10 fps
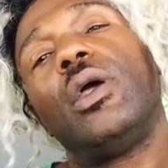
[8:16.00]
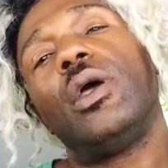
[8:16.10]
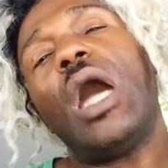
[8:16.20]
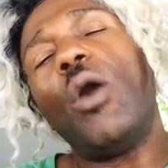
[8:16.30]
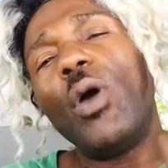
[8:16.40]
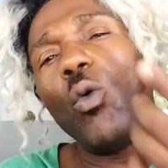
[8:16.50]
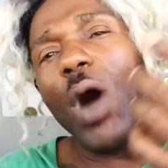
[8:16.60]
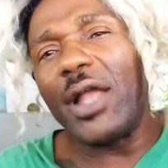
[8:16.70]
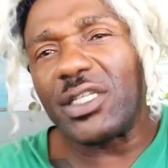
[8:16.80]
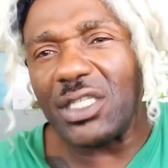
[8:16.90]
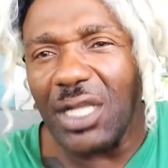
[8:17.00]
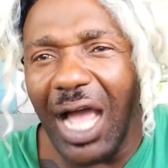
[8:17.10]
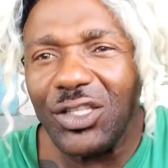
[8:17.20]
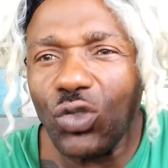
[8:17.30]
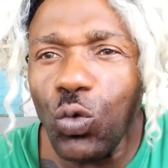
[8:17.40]
And when one
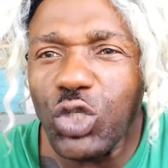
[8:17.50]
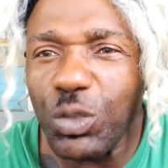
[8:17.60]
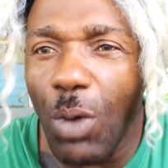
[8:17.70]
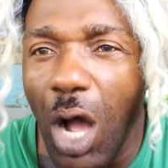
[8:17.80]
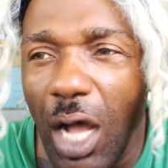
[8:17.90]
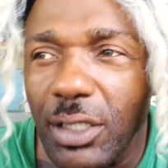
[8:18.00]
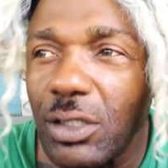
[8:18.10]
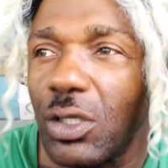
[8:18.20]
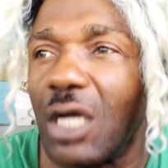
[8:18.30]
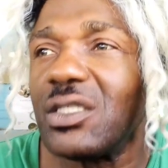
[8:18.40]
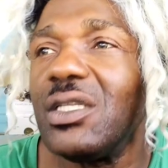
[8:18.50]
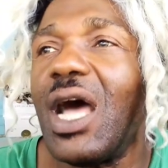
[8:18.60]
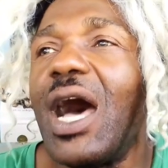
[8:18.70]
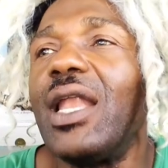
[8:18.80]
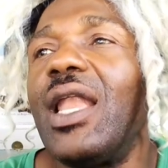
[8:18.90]
and too smart does
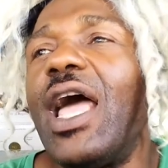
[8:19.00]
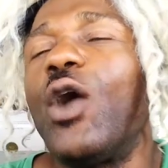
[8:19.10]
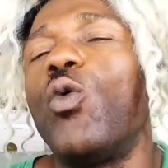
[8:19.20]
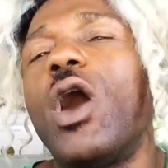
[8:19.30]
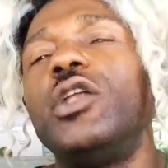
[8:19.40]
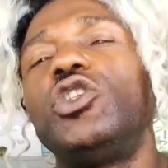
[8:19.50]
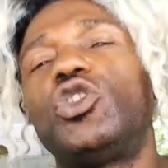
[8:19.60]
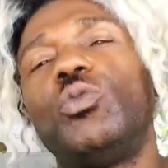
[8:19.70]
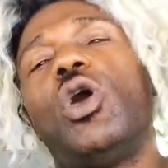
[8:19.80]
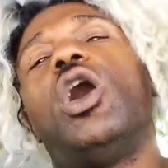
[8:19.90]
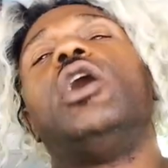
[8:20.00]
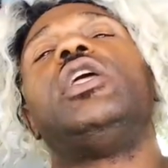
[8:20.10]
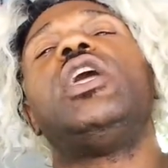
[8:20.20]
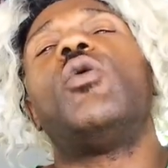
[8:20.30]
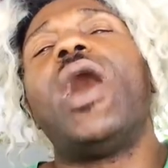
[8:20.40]
not like one smart.
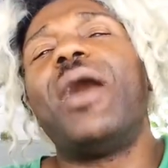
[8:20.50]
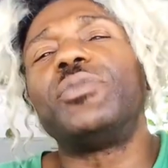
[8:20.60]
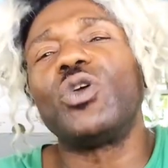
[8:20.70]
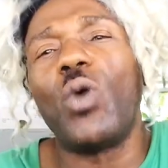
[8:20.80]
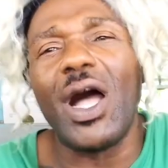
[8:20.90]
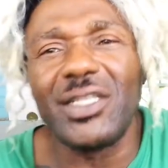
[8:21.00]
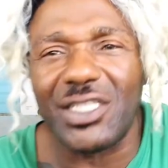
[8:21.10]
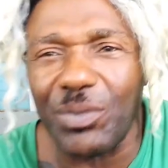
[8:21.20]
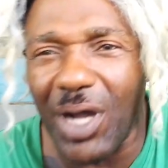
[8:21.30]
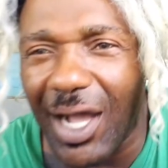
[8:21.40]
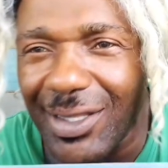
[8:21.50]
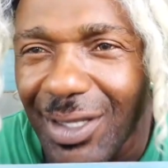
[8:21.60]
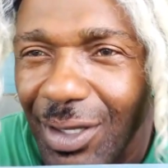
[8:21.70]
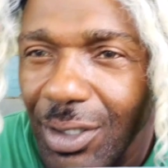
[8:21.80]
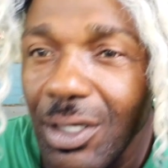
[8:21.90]
Here what happened to one smart?
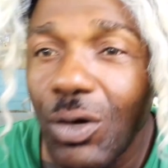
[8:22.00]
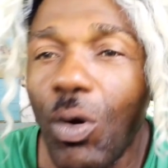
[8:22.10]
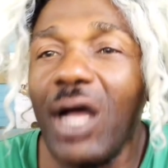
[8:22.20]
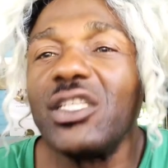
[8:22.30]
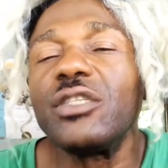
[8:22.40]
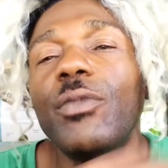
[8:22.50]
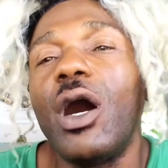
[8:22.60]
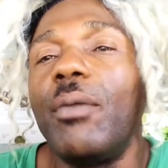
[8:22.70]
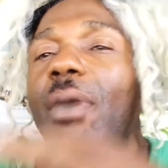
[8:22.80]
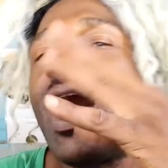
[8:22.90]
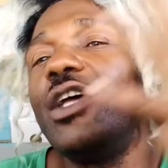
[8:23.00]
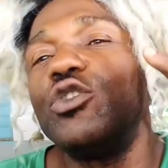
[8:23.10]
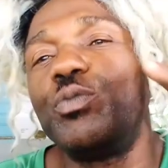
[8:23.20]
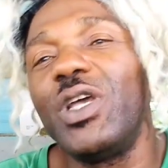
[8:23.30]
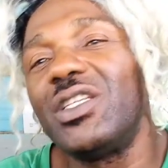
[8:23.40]
One smart mind his
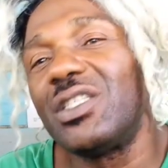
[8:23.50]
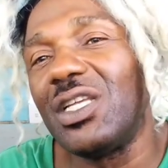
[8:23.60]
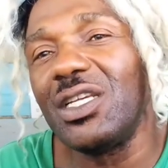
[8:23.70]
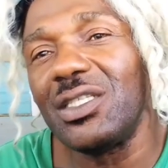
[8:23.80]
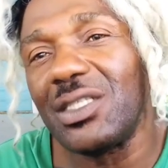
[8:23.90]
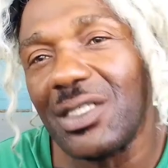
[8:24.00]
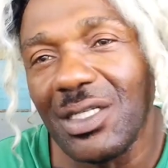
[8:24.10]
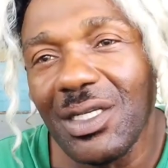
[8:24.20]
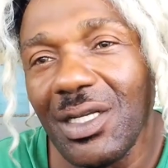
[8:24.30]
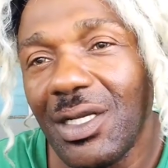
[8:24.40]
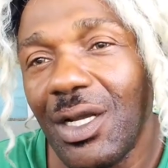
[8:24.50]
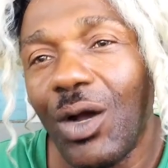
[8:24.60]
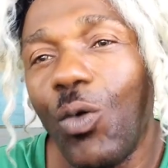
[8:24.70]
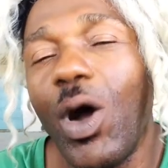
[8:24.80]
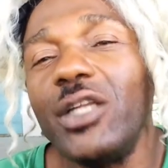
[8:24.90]
business.
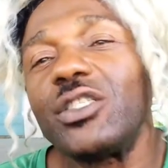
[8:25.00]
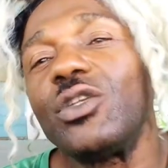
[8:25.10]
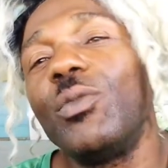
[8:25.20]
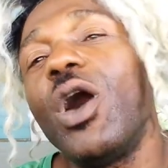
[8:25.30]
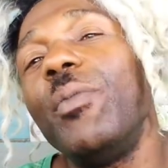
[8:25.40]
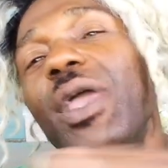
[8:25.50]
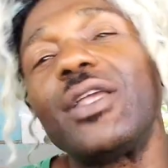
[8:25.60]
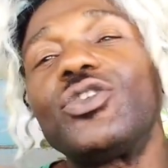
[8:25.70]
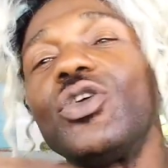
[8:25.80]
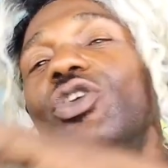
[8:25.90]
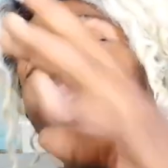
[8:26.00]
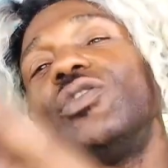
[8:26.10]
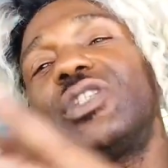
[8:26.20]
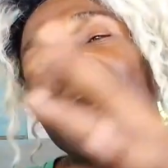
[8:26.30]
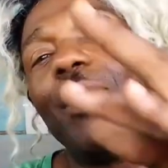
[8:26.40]
One smart making sure you always
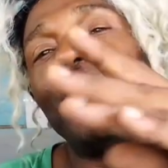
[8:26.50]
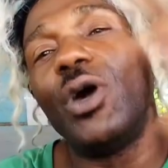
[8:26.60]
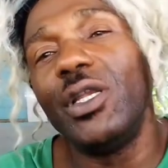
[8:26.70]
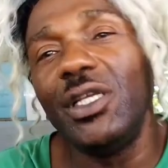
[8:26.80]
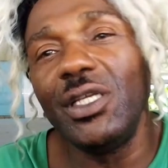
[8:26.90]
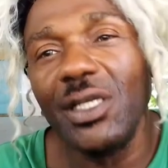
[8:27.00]
got money.